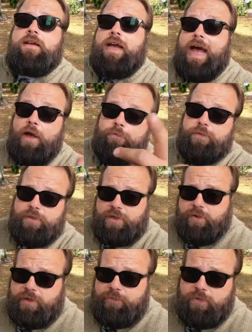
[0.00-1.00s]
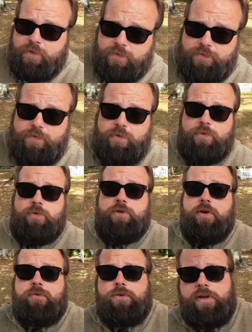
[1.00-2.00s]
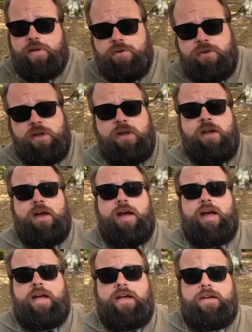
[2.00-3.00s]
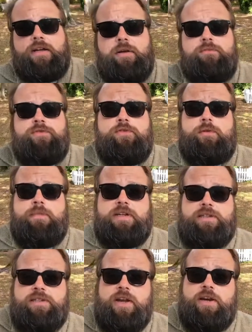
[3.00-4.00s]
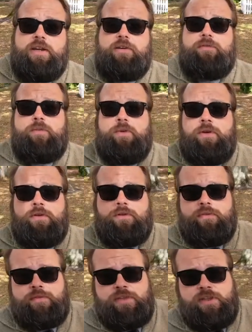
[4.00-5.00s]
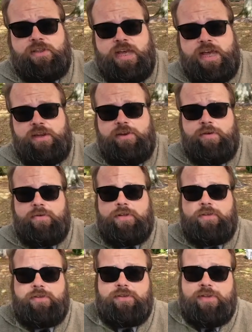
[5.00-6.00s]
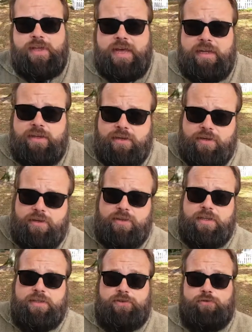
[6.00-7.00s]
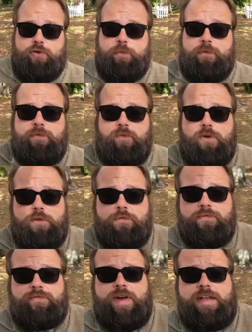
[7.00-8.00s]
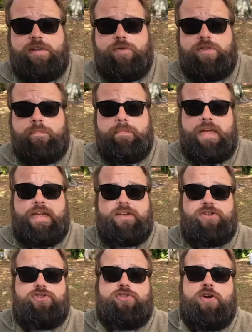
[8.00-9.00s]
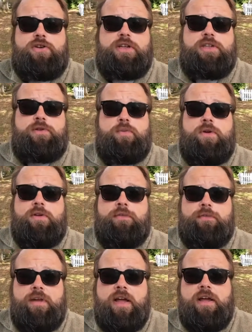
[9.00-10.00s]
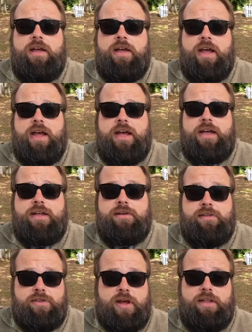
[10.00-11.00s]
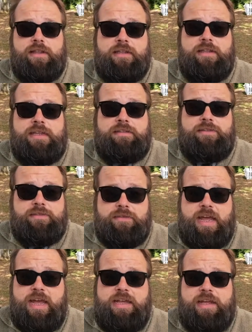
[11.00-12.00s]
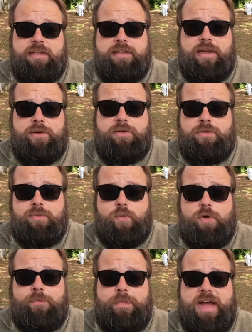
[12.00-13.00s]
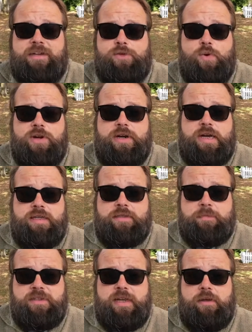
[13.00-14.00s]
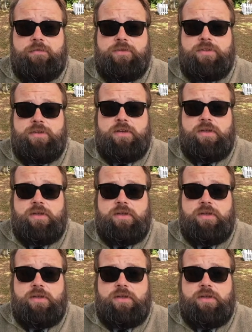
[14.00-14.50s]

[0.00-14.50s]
Alpha theory, for those of you who don't know, uh, comes from a study of wolves that noticed that this group of wolves followed the biggest, strongest wolf and thought that that's, hey, that's how wolf packs organize themselves.